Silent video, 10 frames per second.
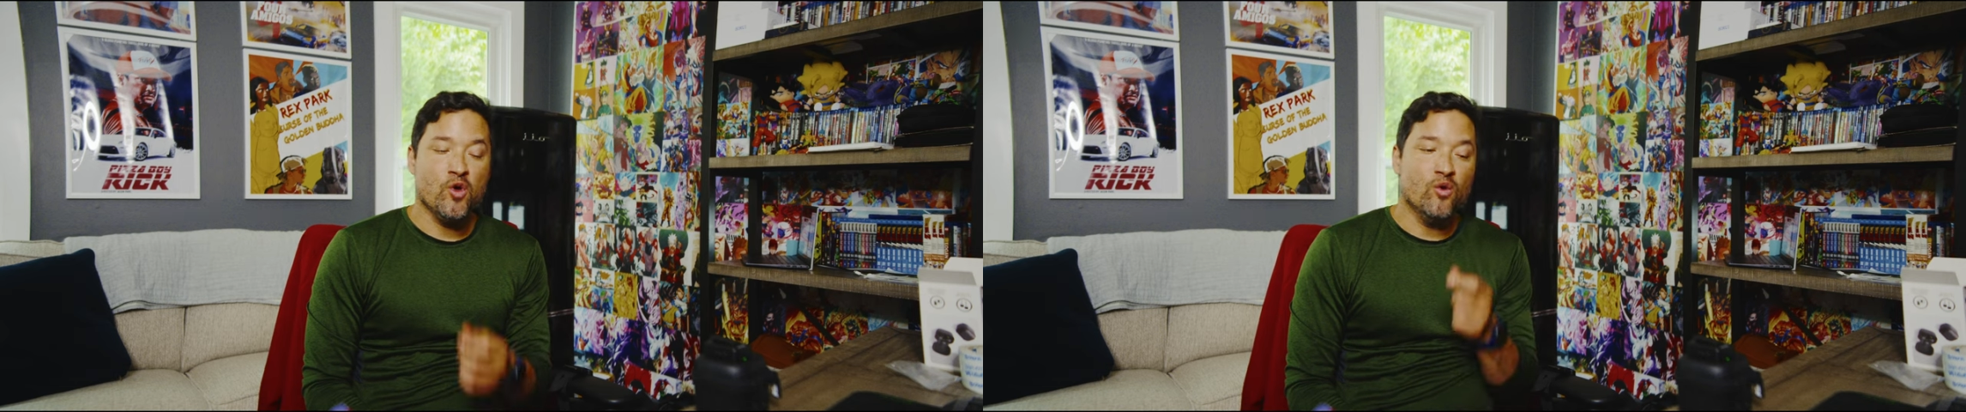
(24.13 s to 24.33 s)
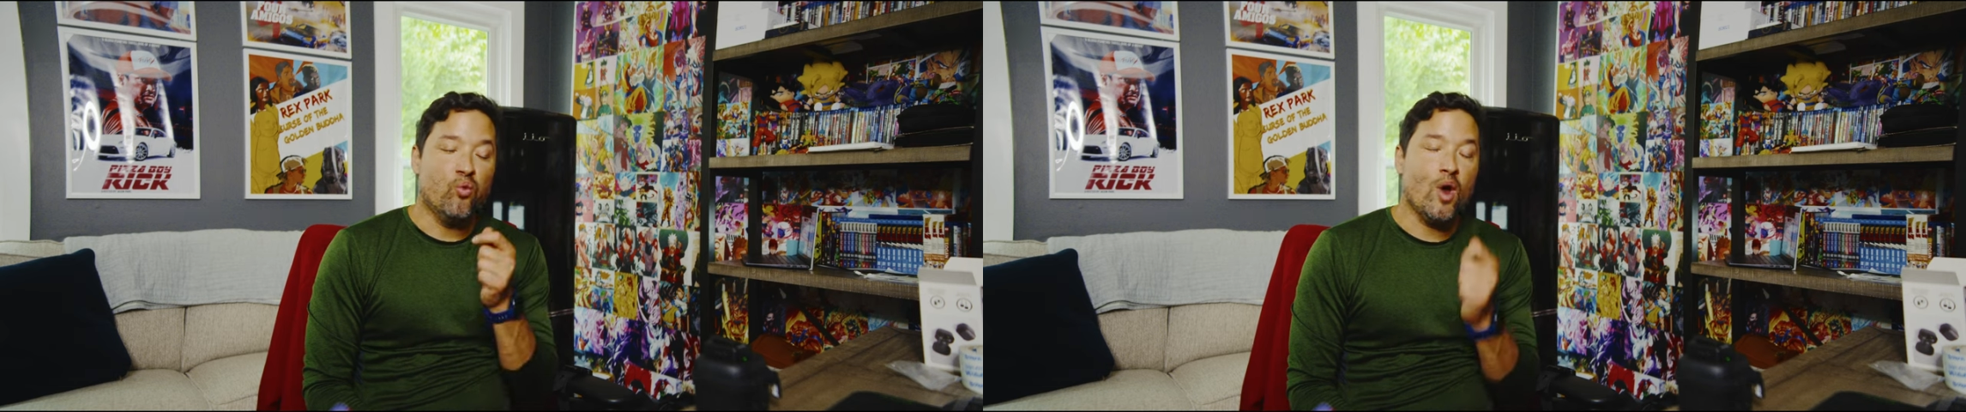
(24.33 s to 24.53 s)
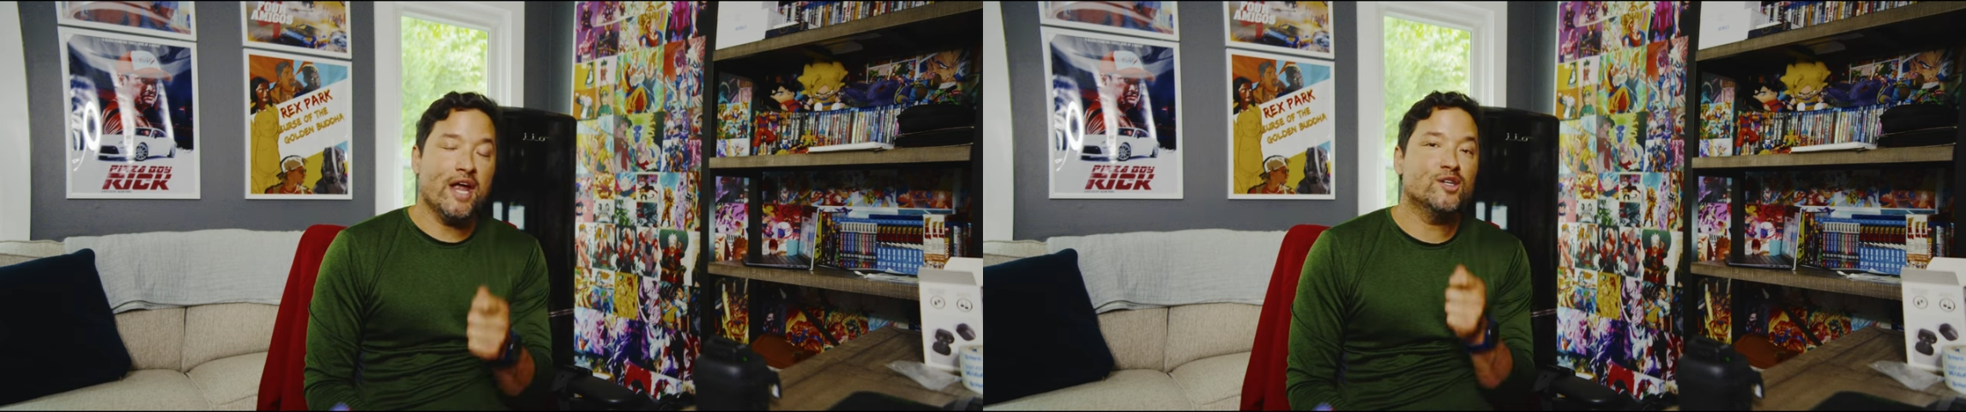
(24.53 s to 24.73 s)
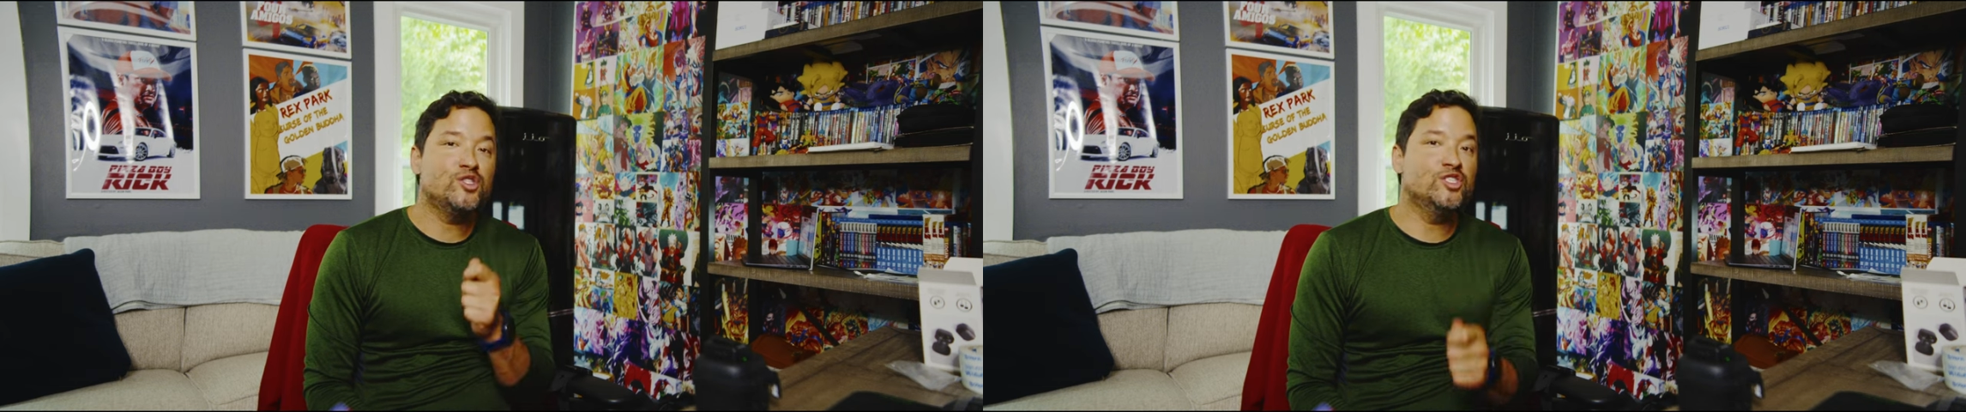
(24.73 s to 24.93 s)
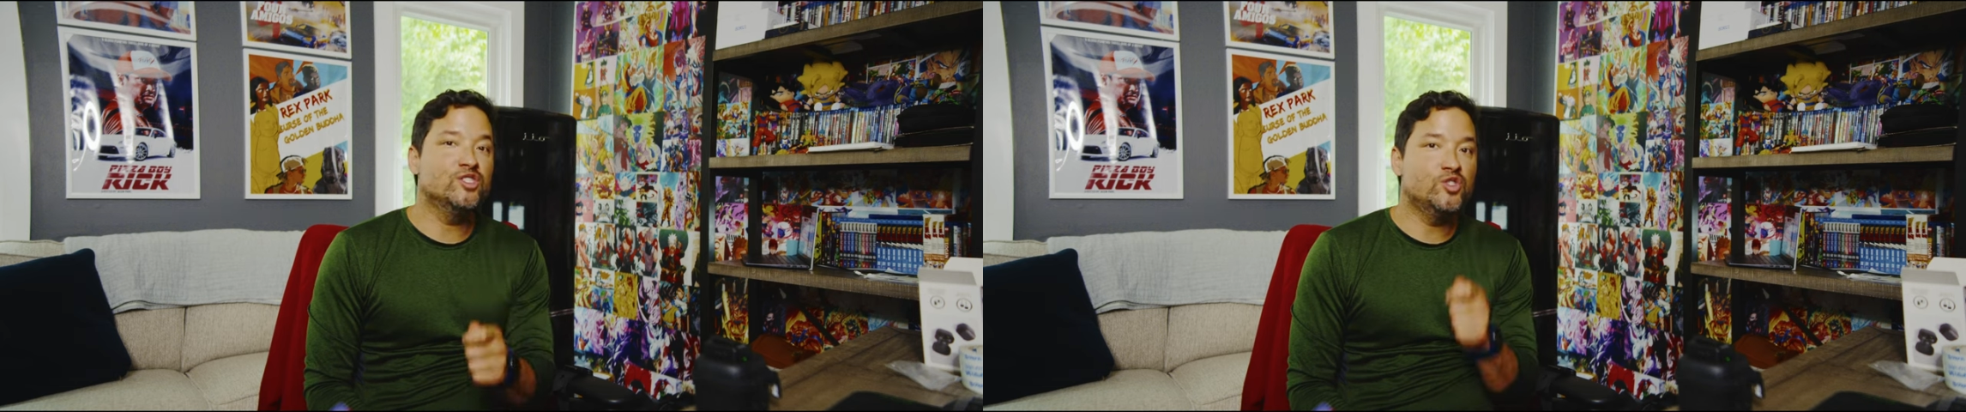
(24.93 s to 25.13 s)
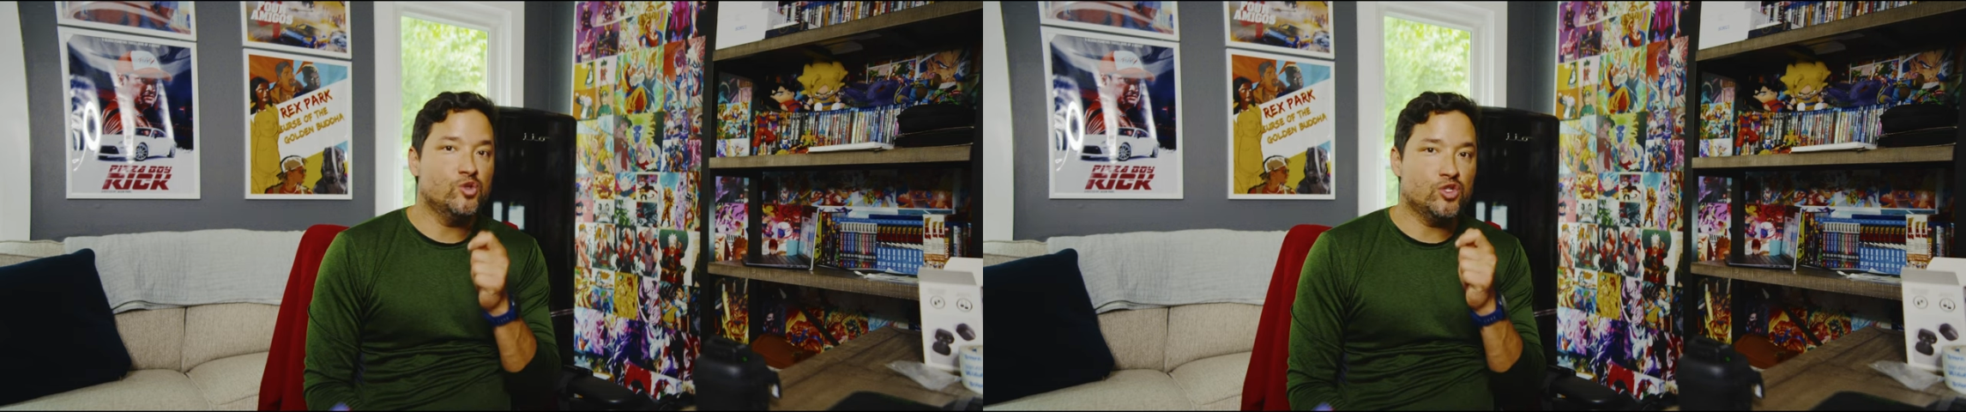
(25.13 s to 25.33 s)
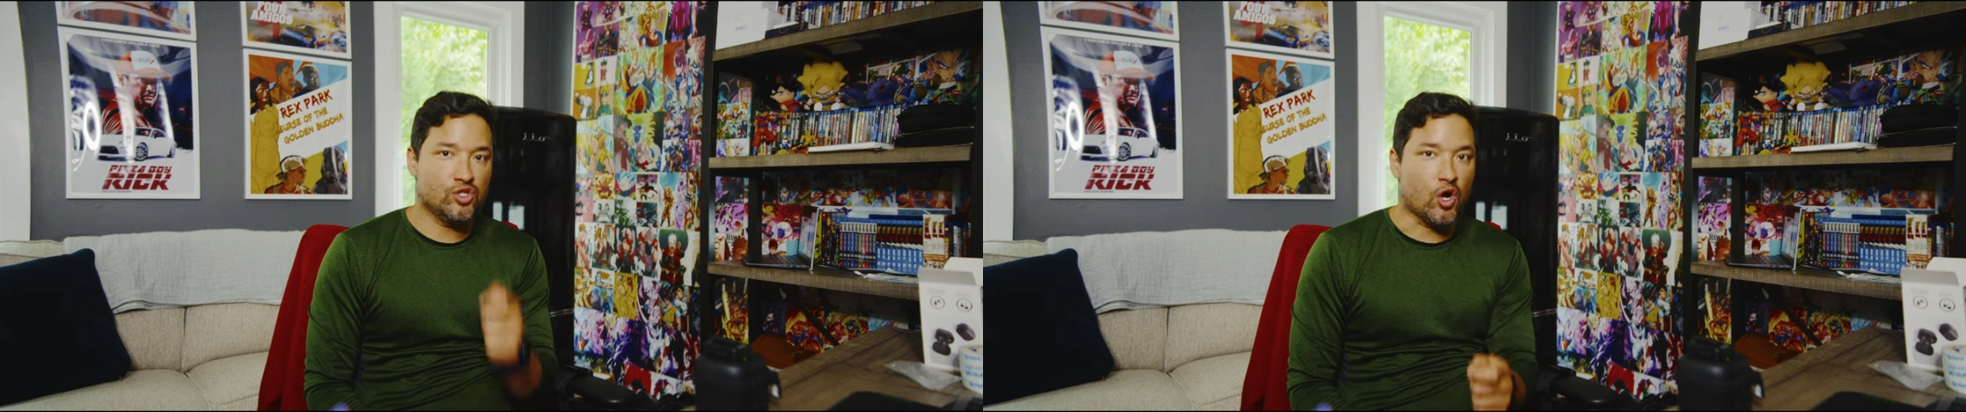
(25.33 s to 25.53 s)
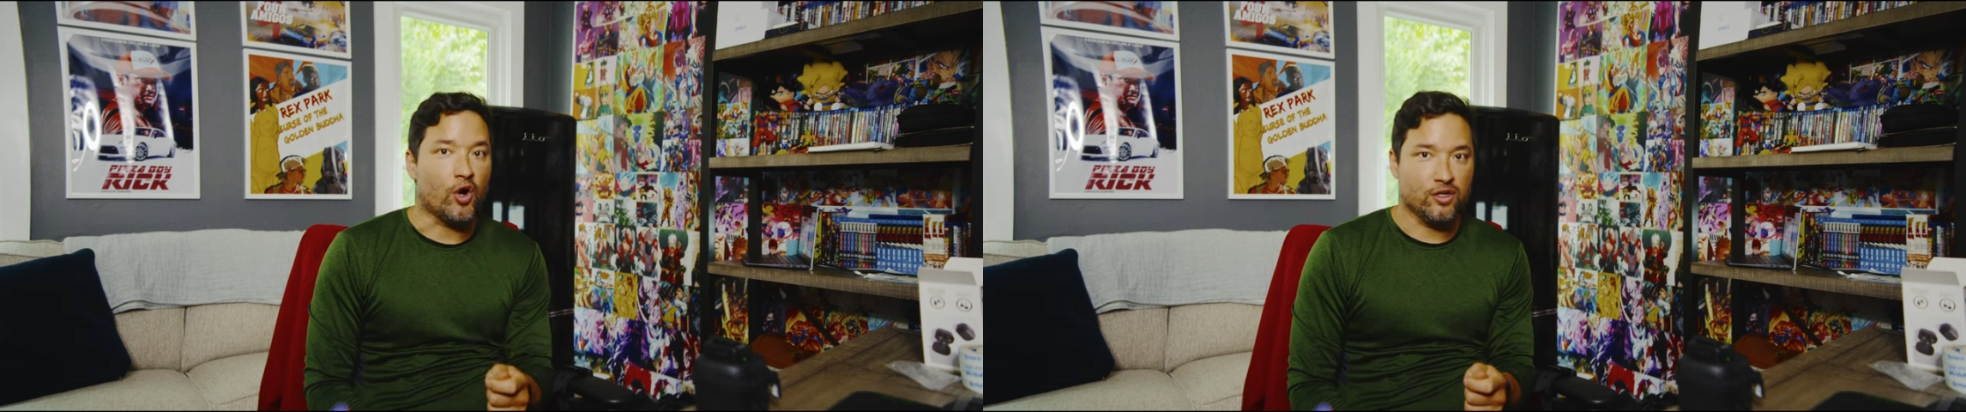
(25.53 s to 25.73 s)
Where should you
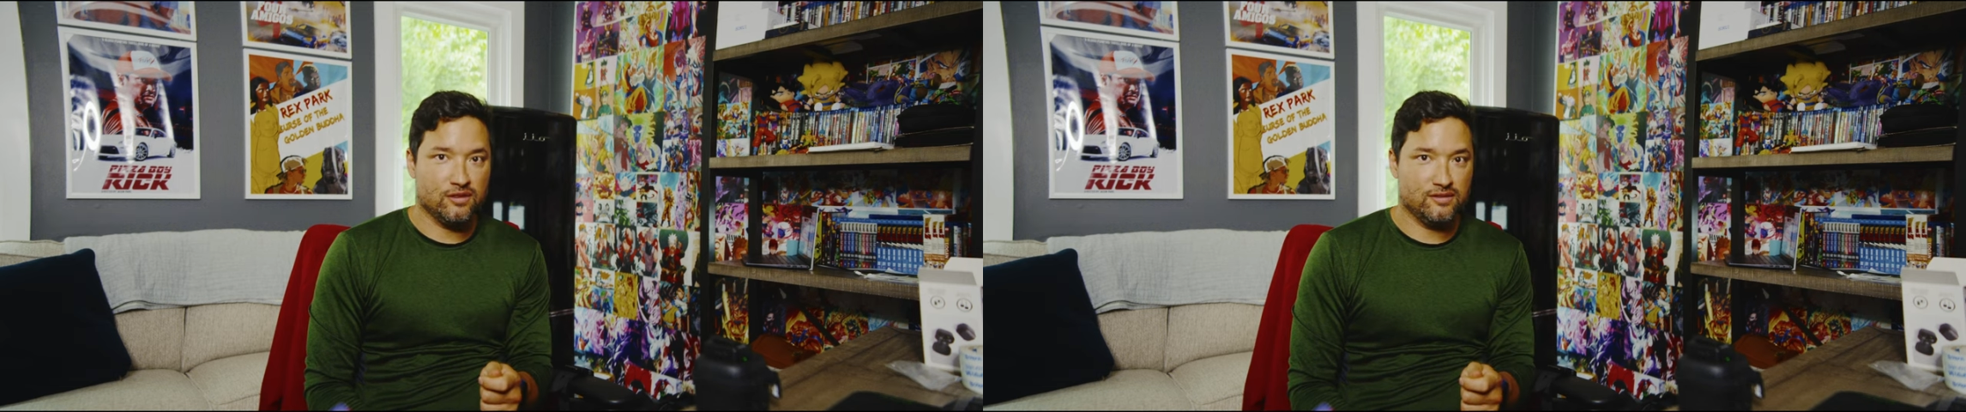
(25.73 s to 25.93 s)
start?